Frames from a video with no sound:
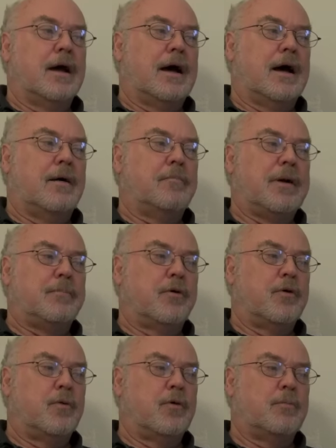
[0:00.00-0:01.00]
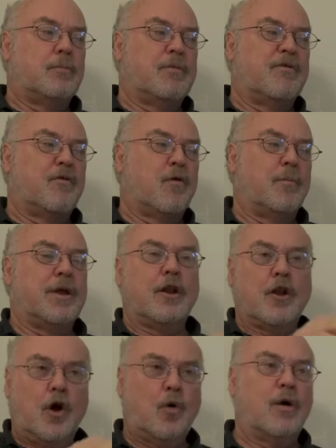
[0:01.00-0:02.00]
uh, people who were performing
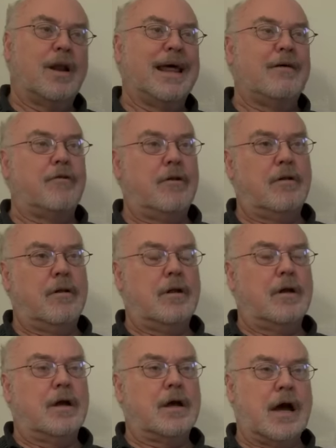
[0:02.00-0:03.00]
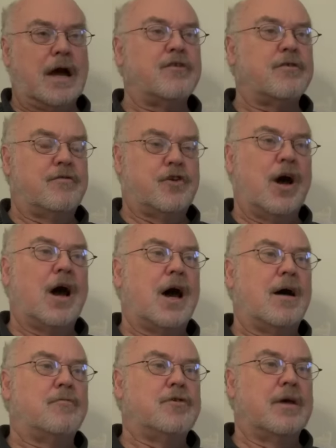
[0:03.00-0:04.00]
lower level kinds of
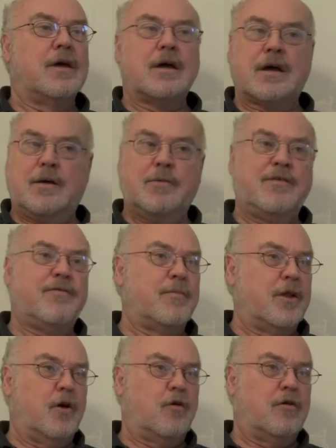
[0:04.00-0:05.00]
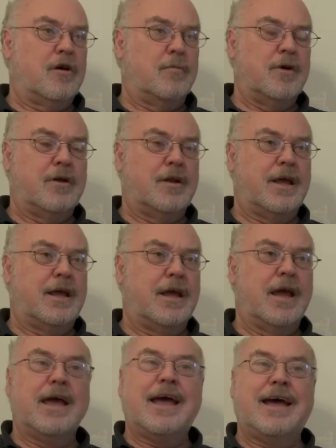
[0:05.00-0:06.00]
jobs, coming from the local
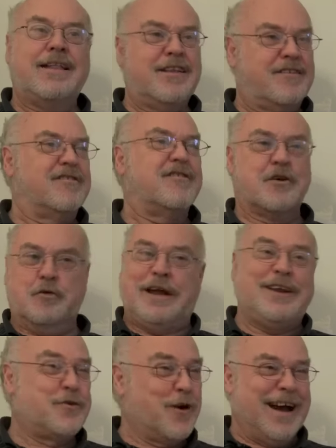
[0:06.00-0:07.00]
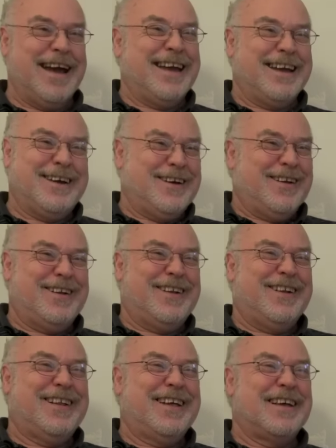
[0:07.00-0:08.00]
community, and this is the Green
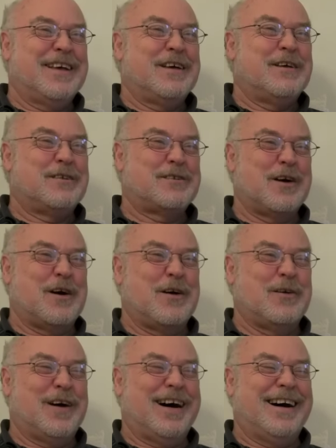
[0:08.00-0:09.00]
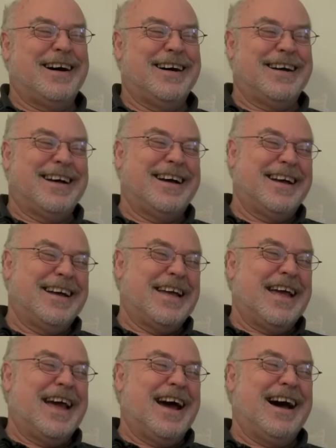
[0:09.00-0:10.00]
Triangle. So uh,
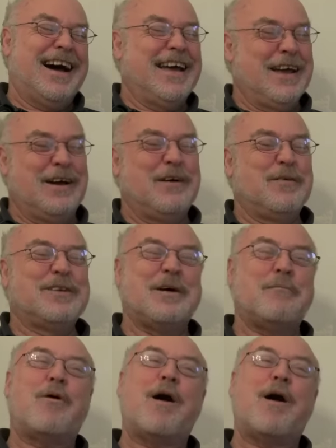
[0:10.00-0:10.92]
uh, it, it was a